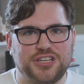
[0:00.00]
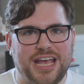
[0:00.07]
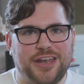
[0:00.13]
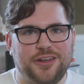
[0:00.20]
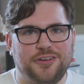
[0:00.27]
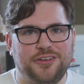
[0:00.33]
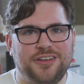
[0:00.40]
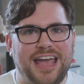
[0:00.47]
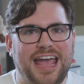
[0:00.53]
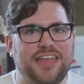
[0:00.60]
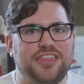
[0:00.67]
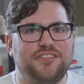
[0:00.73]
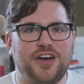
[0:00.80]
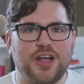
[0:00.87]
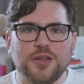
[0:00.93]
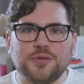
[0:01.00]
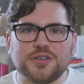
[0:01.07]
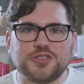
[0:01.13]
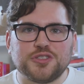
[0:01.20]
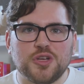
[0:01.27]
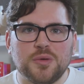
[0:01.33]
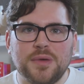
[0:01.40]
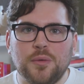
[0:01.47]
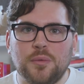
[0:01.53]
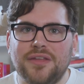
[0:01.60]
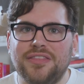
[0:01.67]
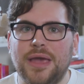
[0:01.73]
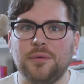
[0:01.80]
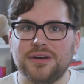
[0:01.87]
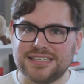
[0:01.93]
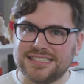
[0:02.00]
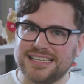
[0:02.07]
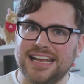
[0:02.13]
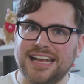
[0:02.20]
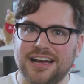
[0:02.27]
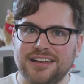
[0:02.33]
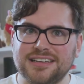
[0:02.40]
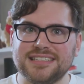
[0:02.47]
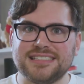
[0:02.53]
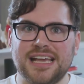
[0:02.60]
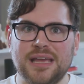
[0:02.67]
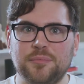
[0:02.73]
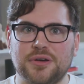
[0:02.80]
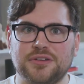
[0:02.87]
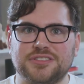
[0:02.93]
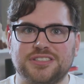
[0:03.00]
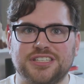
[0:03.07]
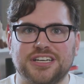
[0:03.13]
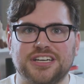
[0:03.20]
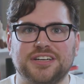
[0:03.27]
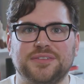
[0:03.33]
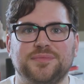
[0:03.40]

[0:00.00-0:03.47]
channel and the followers told me what they want to see on a design poster.